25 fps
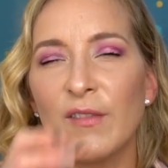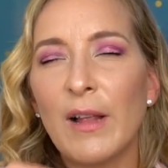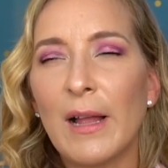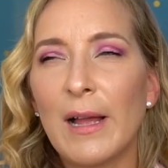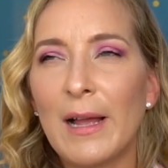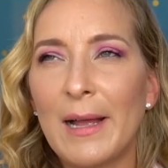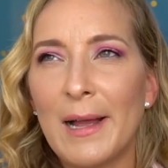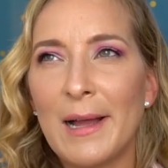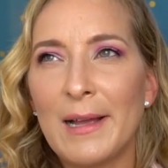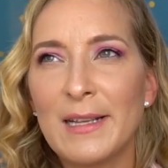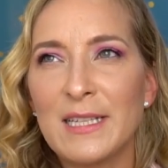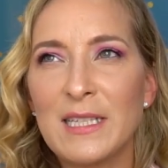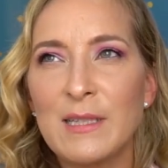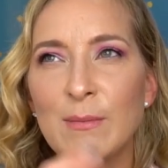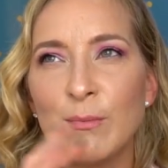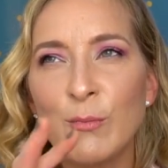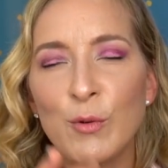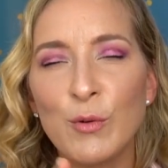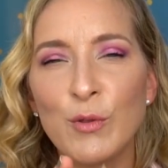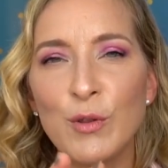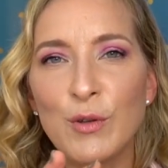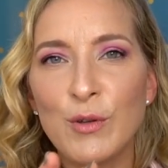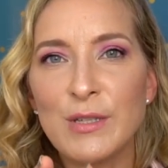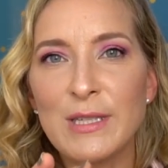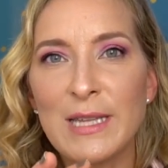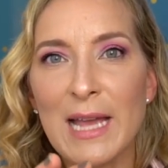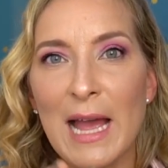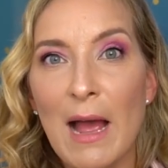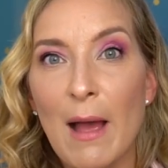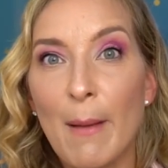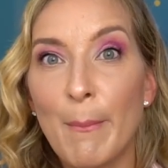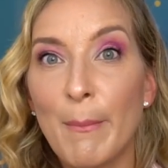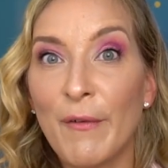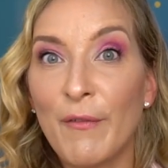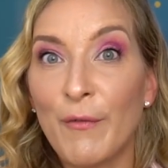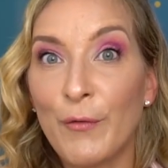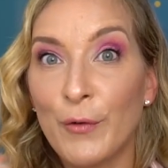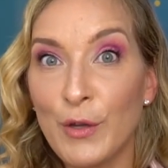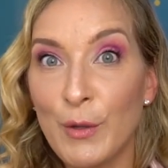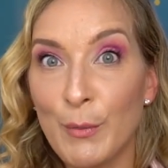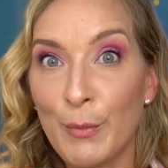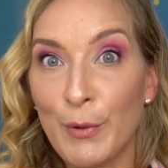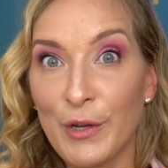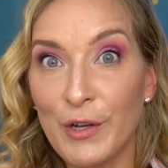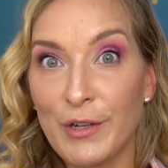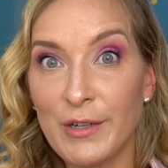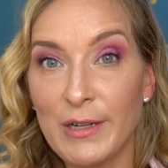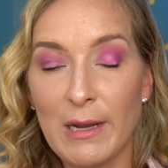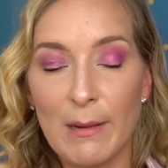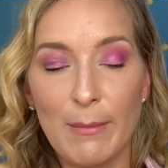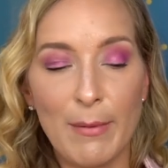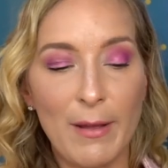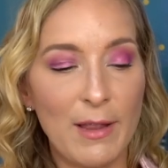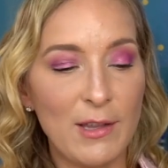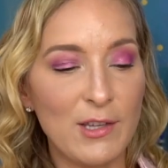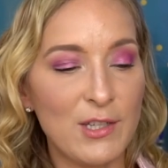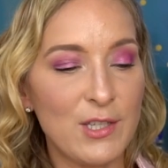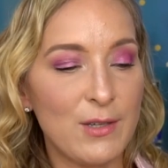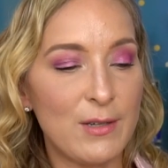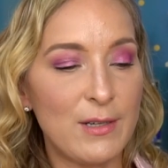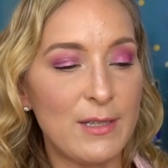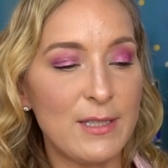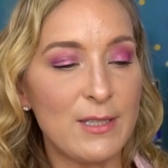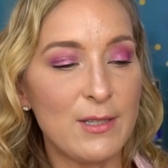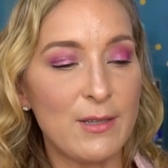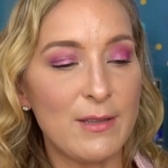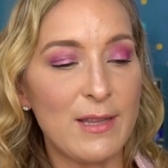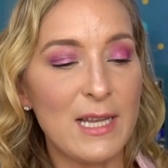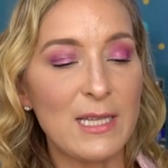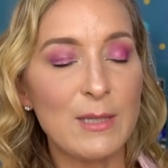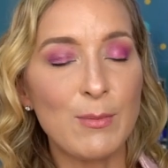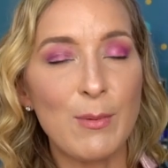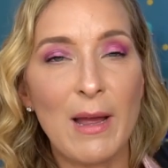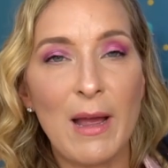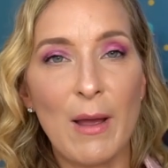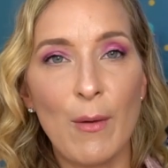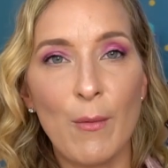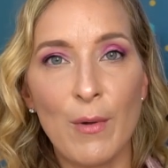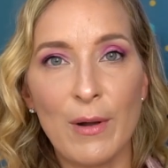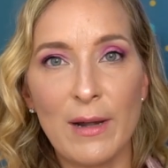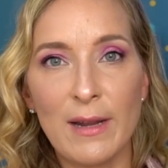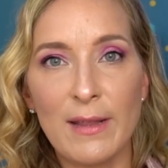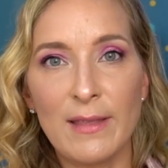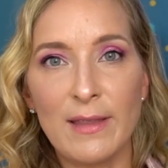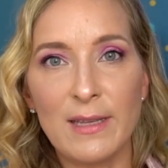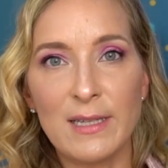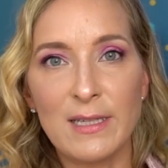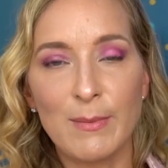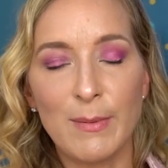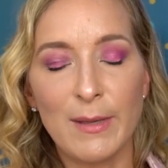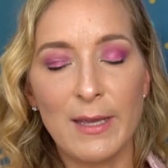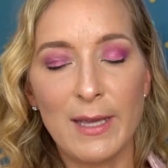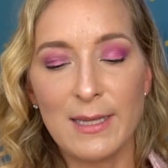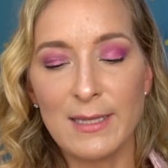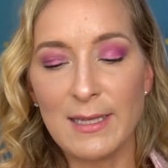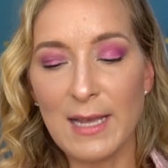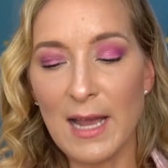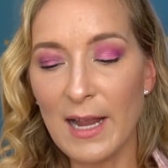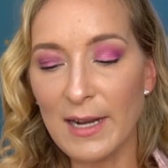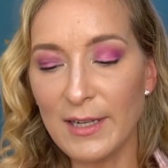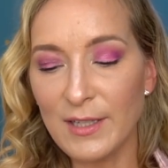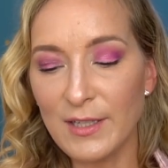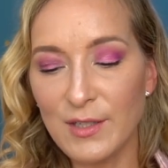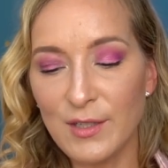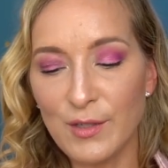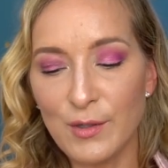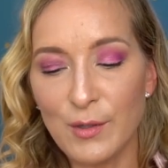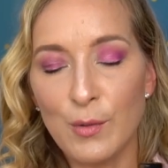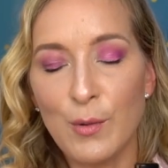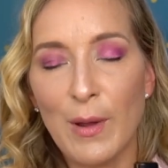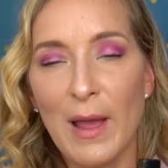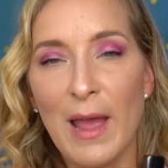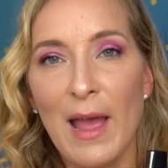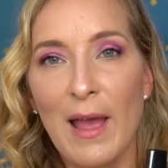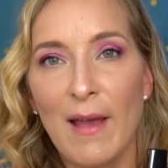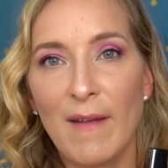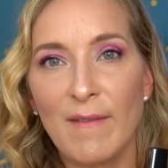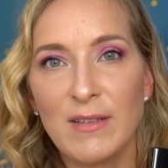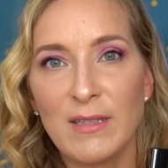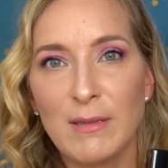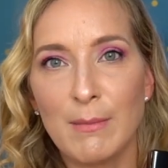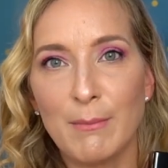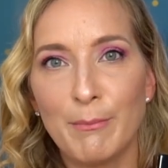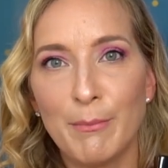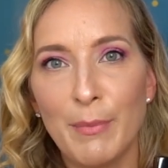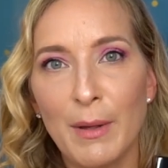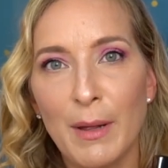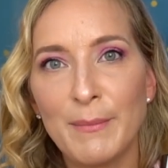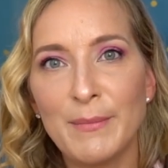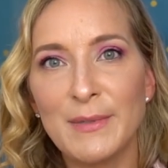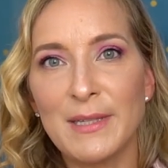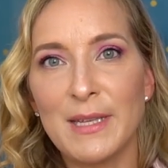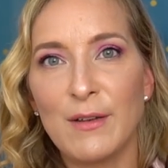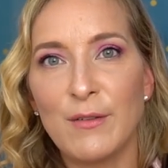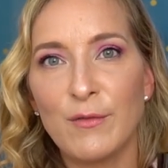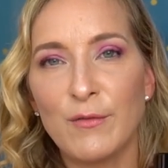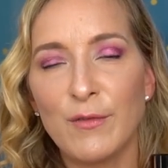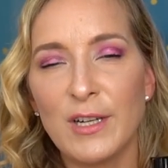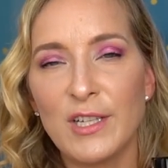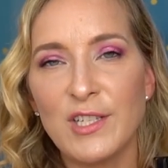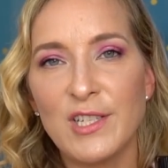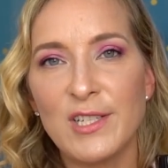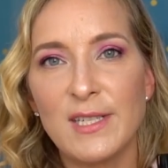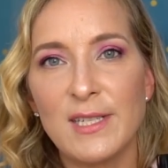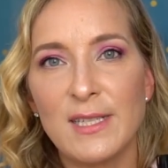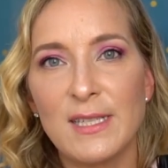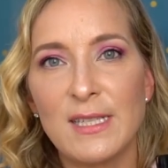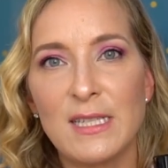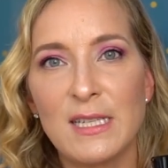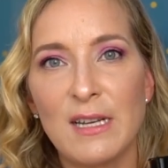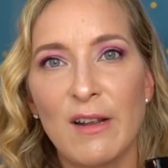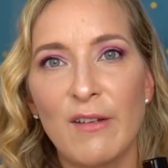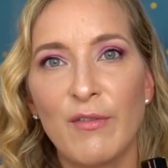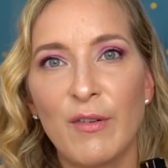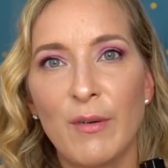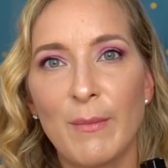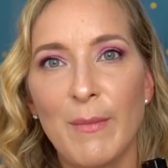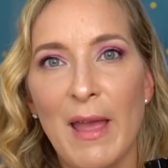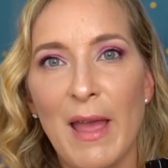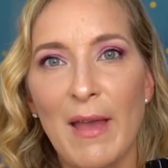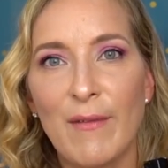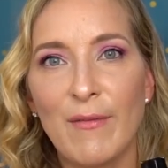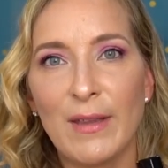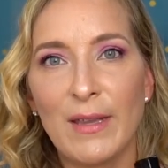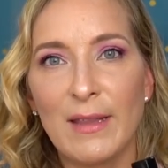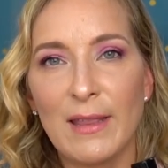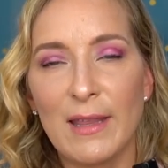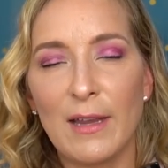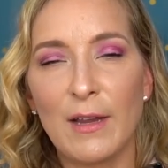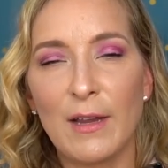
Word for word: uh, smooth those out before you put your nail polish on. So that's why I wanted this because I do have some bumps and ridges and stuff from having